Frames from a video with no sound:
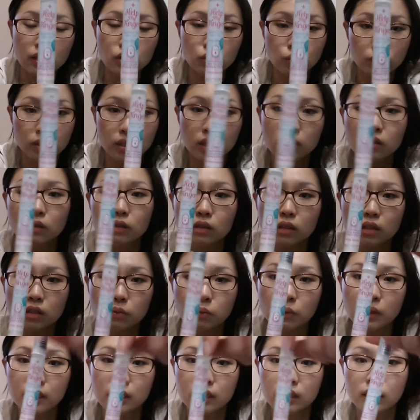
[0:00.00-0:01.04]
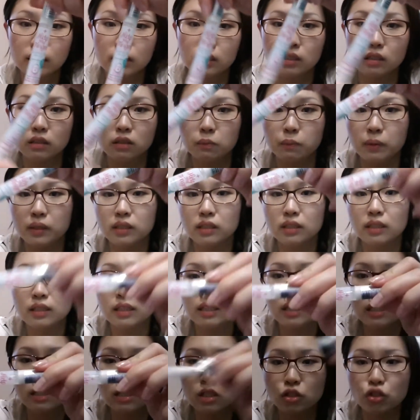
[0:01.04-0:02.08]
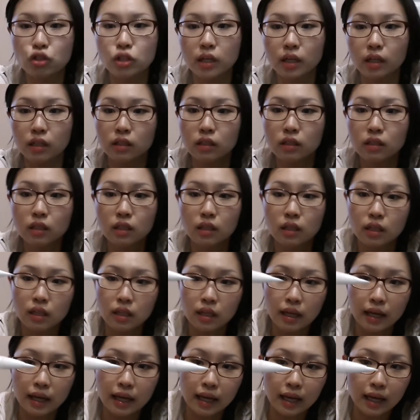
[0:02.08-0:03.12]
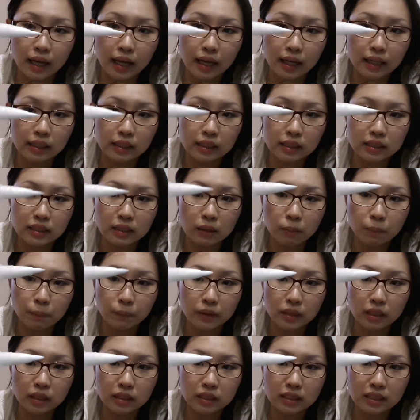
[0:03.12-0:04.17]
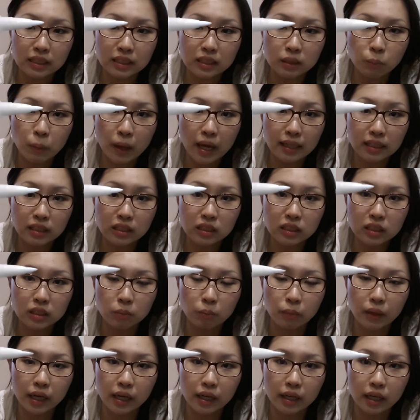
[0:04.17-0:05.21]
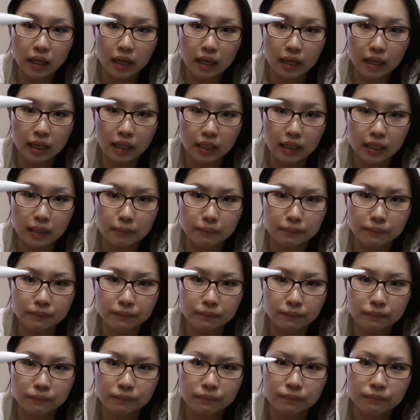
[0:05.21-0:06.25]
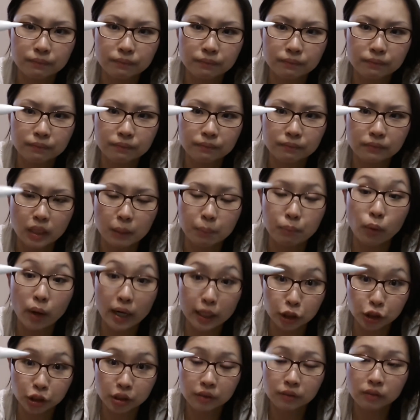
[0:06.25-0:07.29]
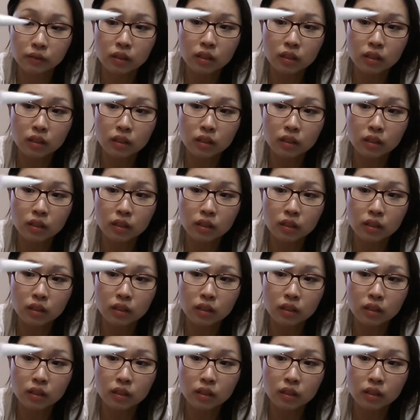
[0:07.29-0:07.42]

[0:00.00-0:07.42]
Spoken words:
it's really cool because what it is basically it's a gel, and it's dispensed by a brush.